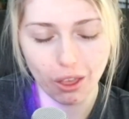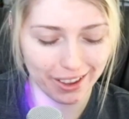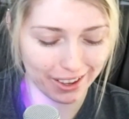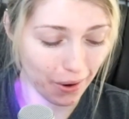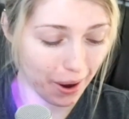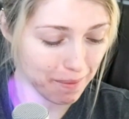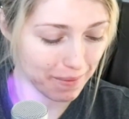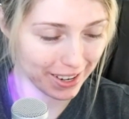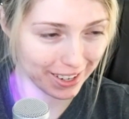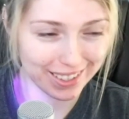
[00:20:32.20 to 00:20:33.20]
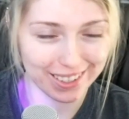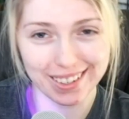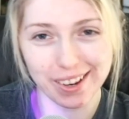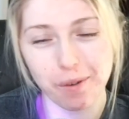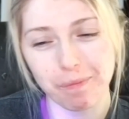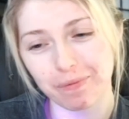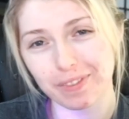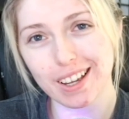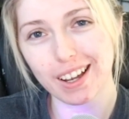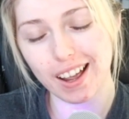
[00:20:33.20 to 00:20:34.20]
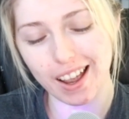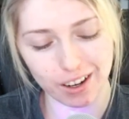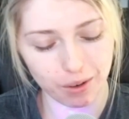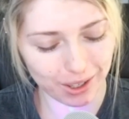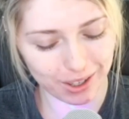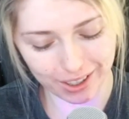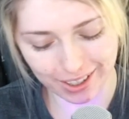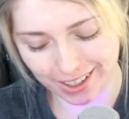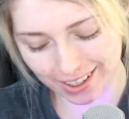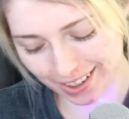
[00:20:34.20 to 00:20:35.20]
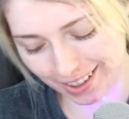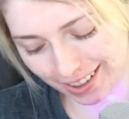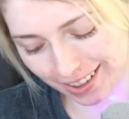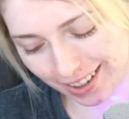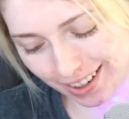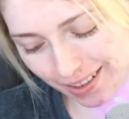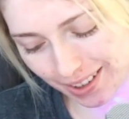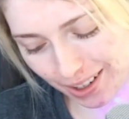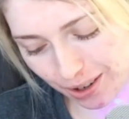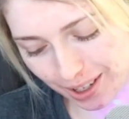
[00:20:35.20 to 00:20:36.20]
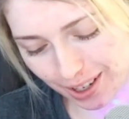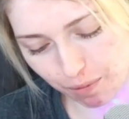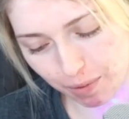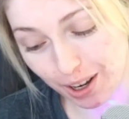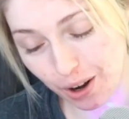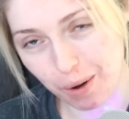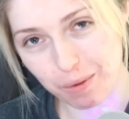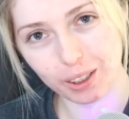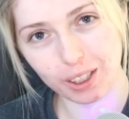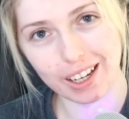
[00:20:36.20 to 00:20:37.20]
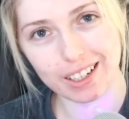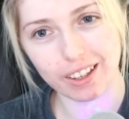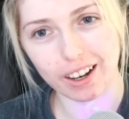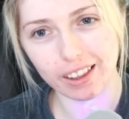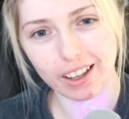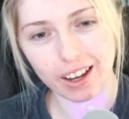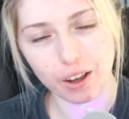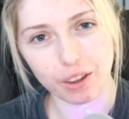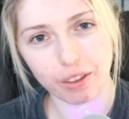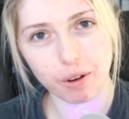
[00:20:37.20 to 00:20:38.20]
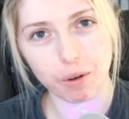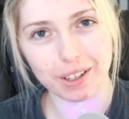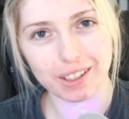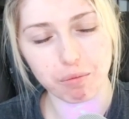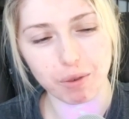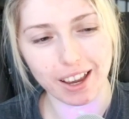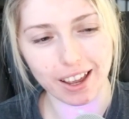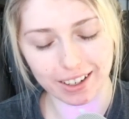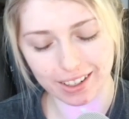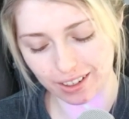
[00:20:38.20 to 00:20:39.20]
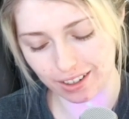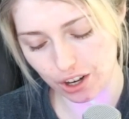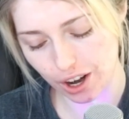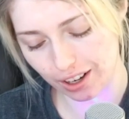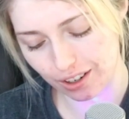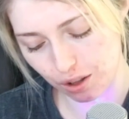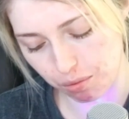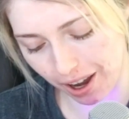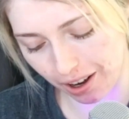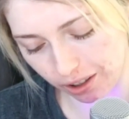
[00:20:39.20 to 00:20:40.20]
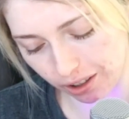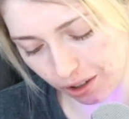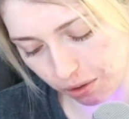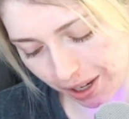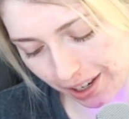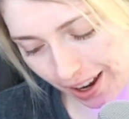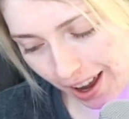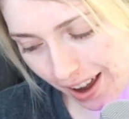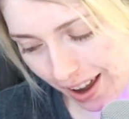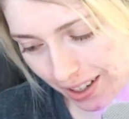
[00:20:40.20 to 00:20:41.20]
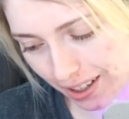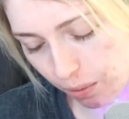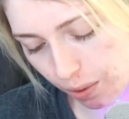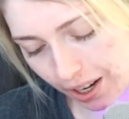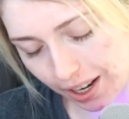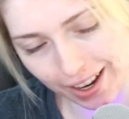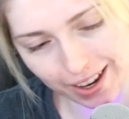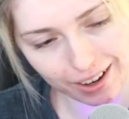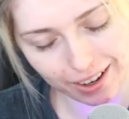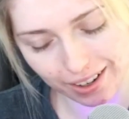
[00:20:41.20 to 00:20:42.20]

Oh, hi, Bing. And it was just... It was interesting. But, you know, I really liked that. I like how they threw in some mechanics to change the battle a little bit. Hi, sweetie.